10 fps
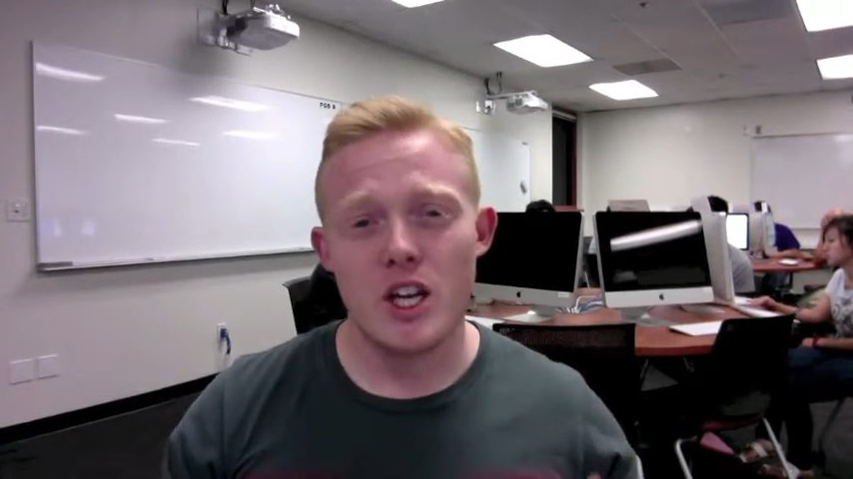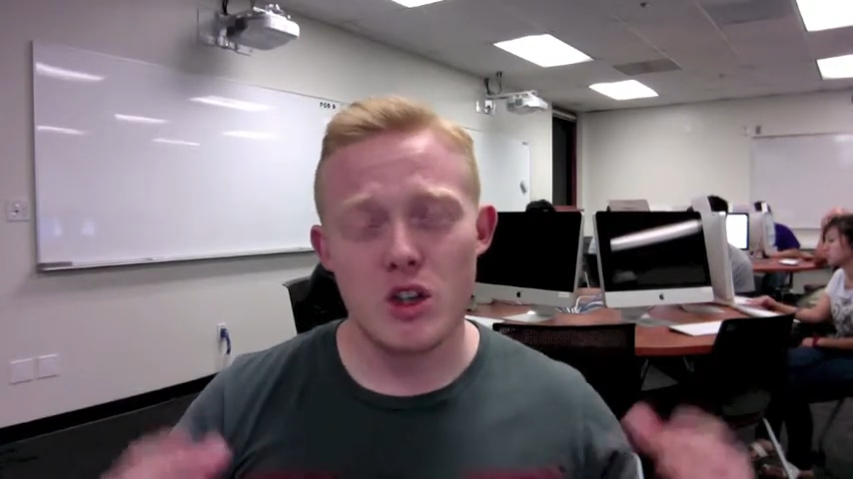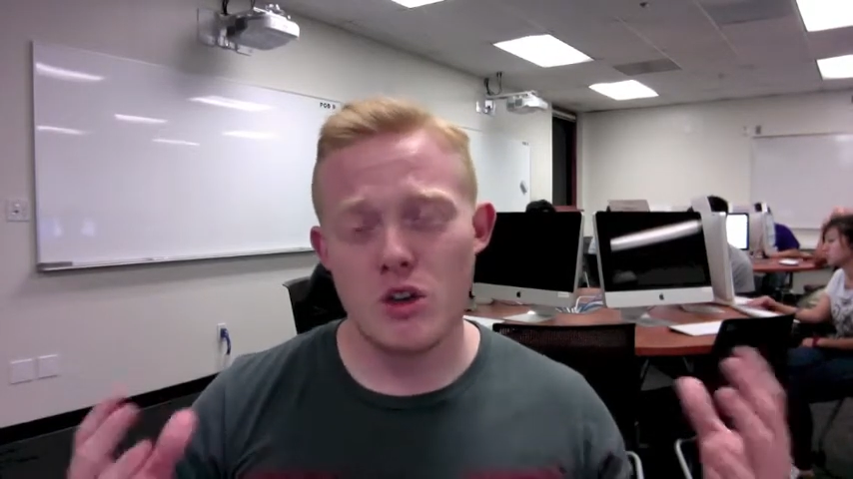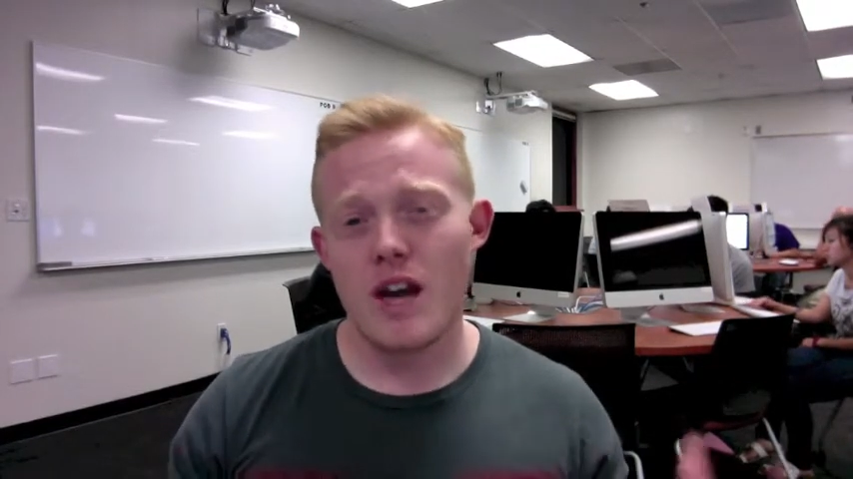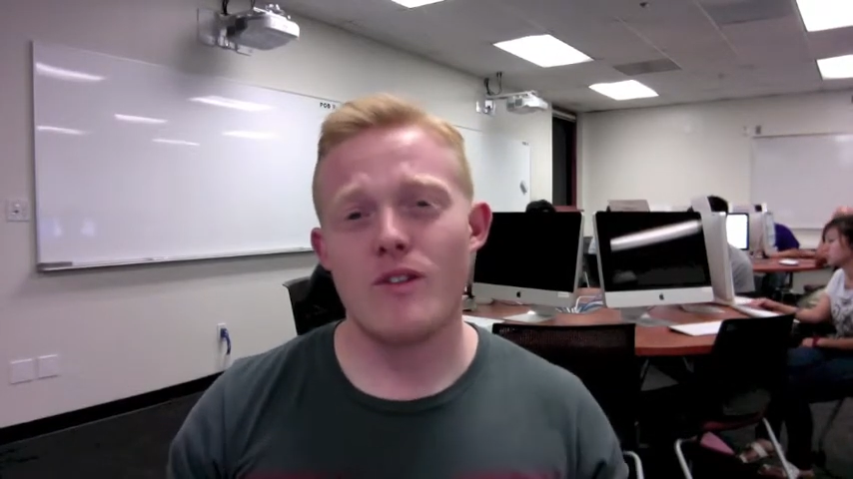
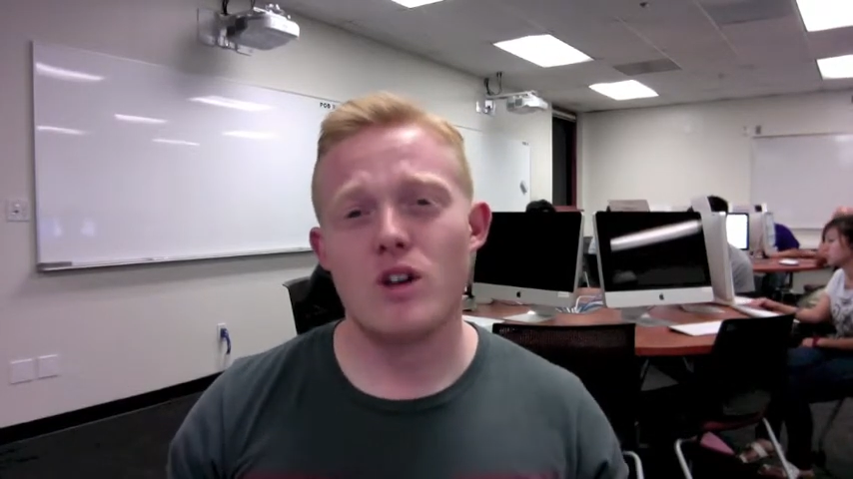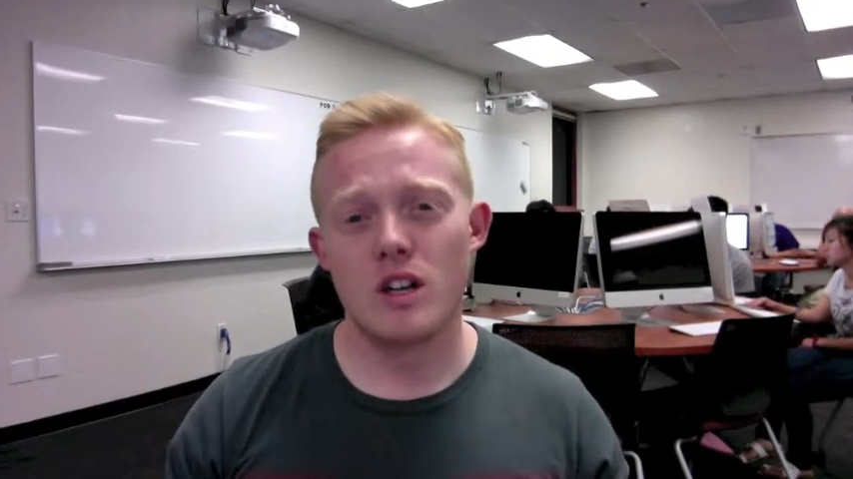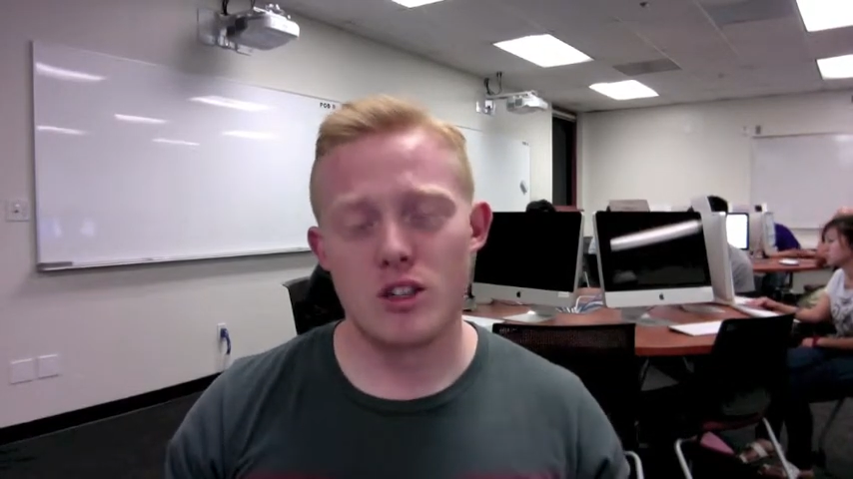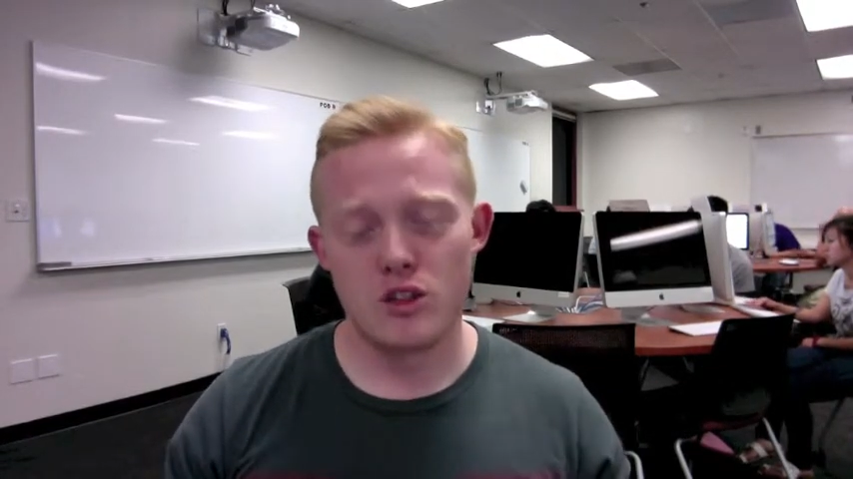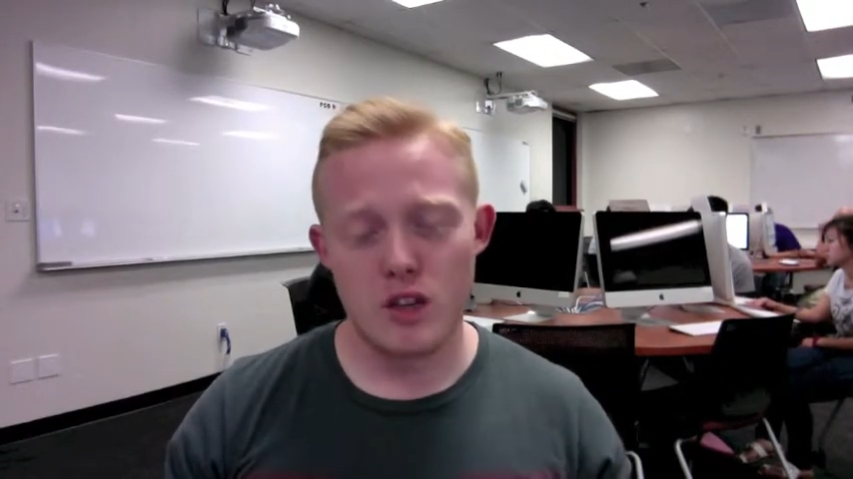You have a
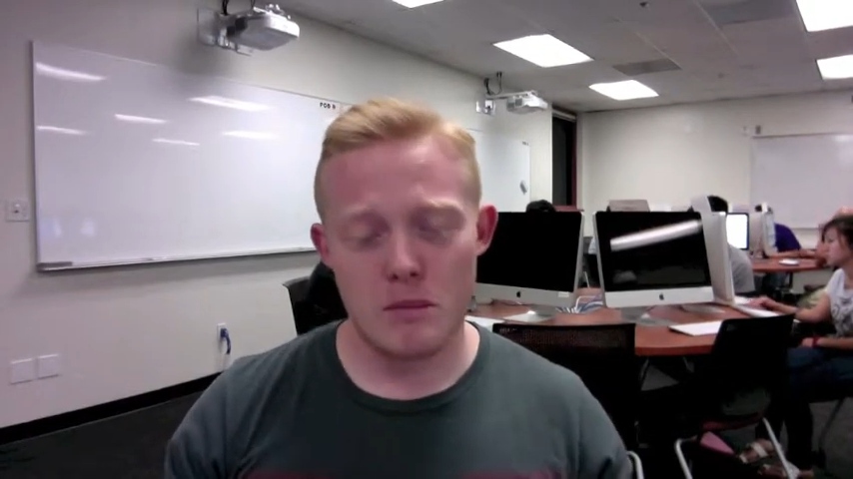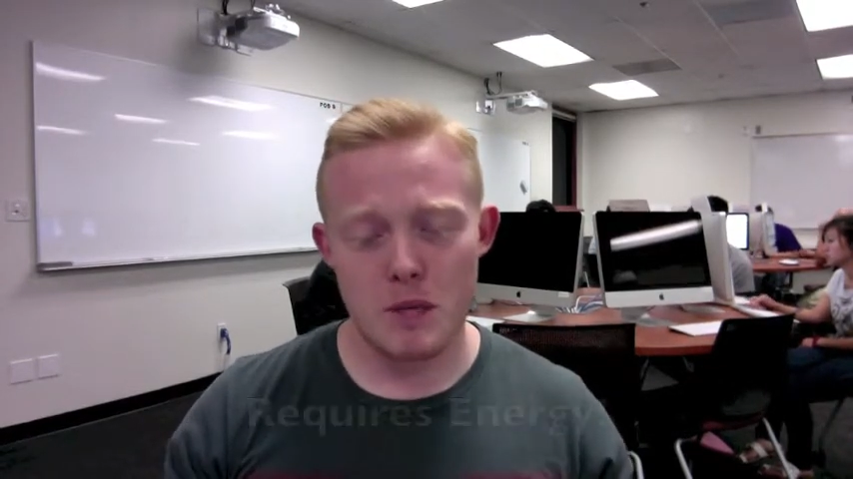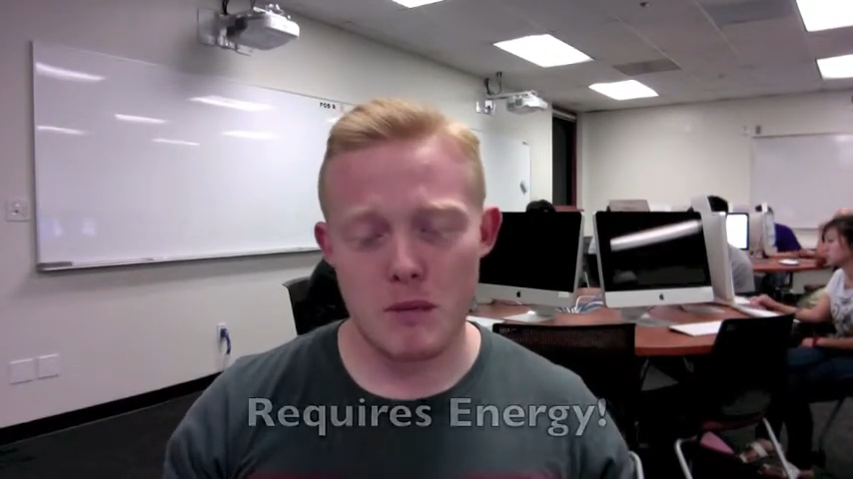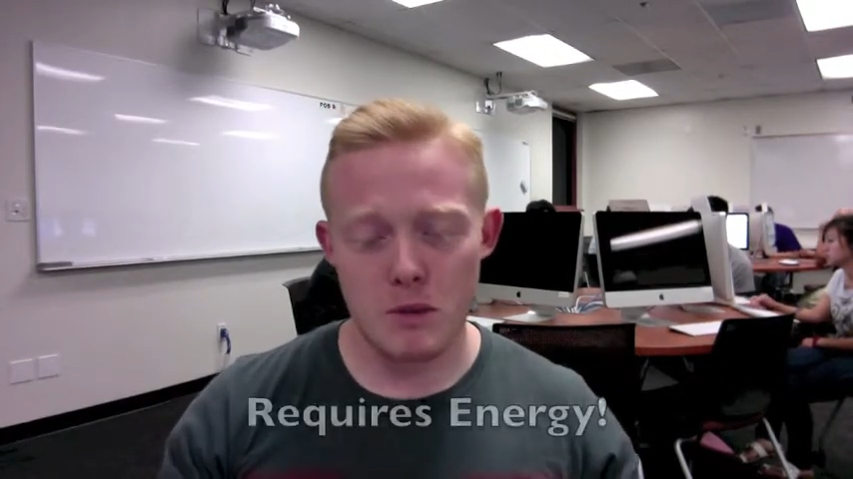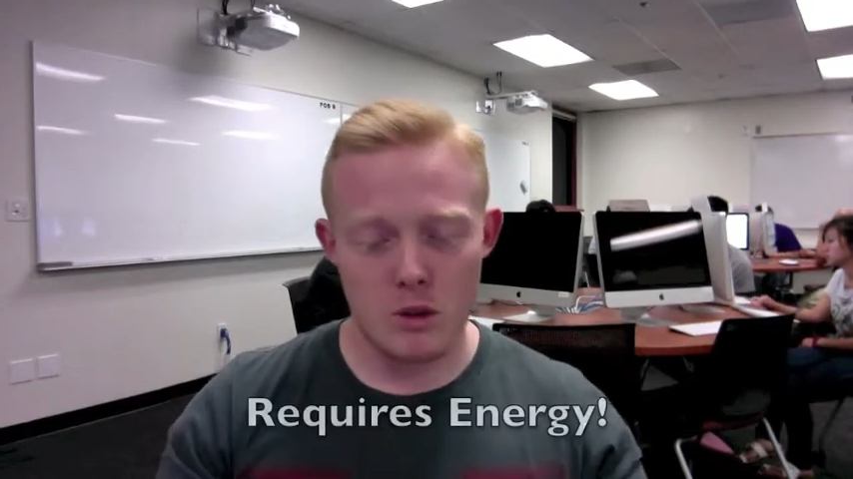concentrated
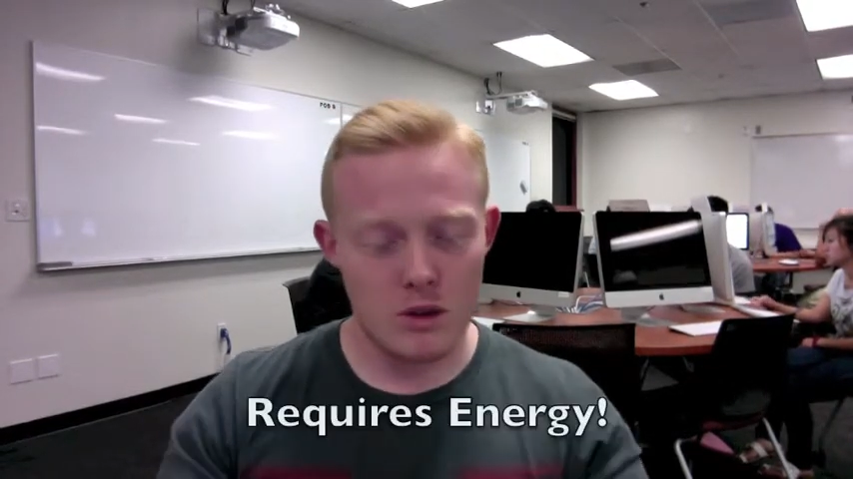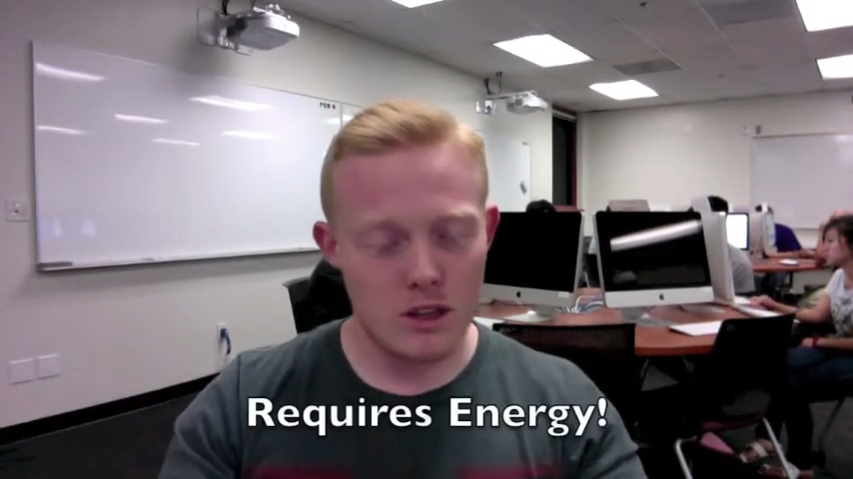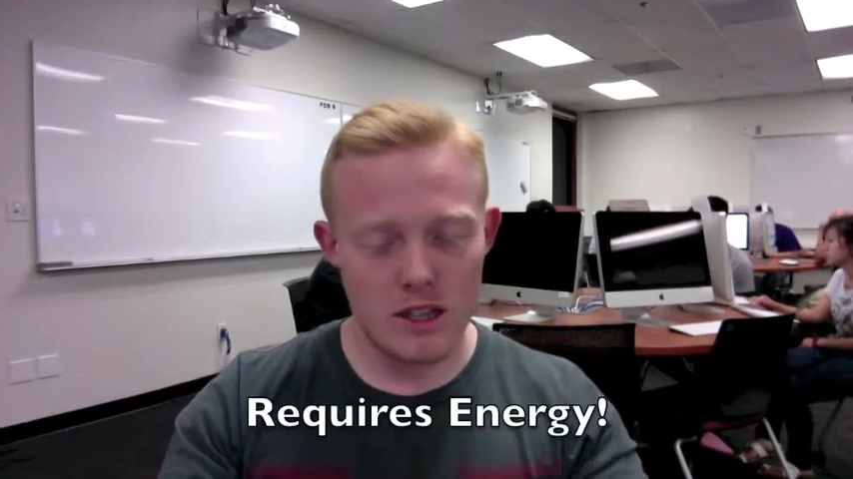people,